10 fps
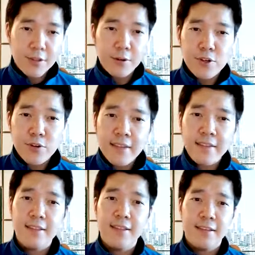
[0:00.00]
To
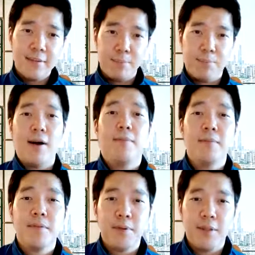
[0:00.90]
address these
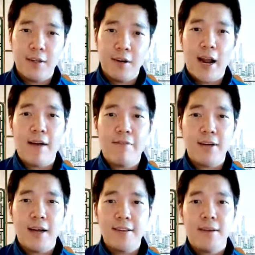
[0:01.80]
problems within our
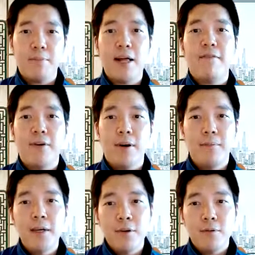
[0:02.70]
advertising
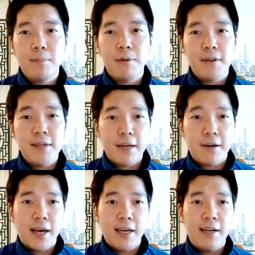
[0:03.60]
platform, we built a
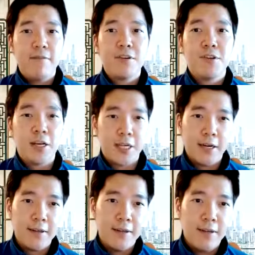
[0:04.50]
nearline
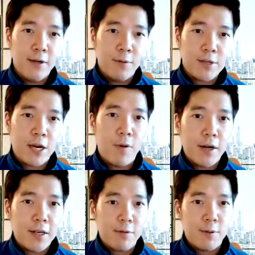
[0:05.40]
infrastructure, which I'll
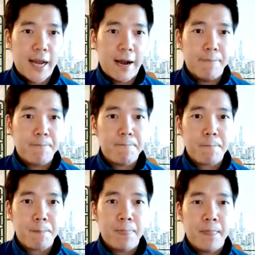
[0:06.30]
walk you through now.
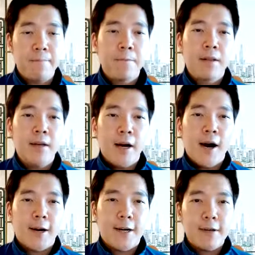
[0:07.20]

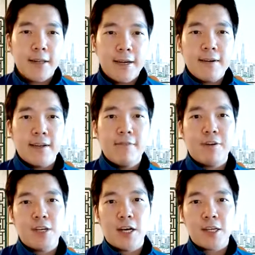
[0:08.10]
Our nearline
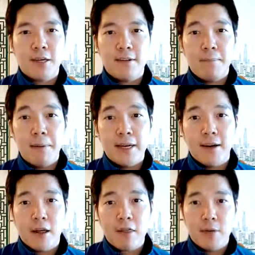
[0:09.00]
infrastructure is
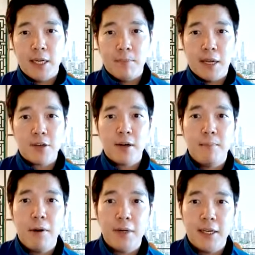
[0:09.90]
dependent on three major
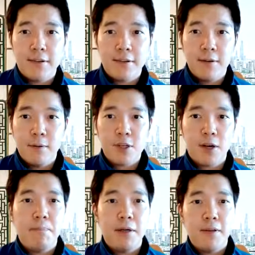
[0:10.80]
components, which
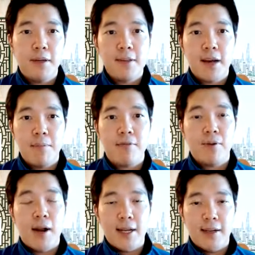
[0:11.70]
are built atop a
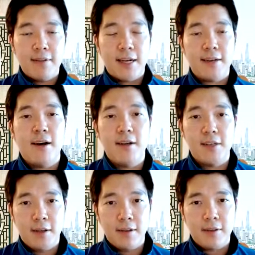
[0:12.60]
variety of
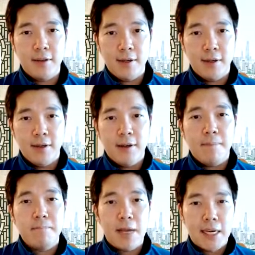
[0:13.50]
technologies,
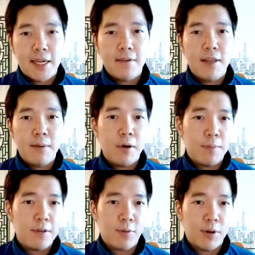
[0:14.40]
many of them
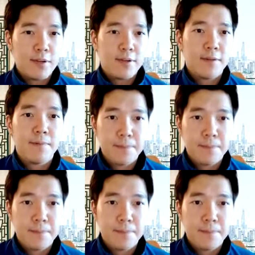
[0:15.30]
open sourced.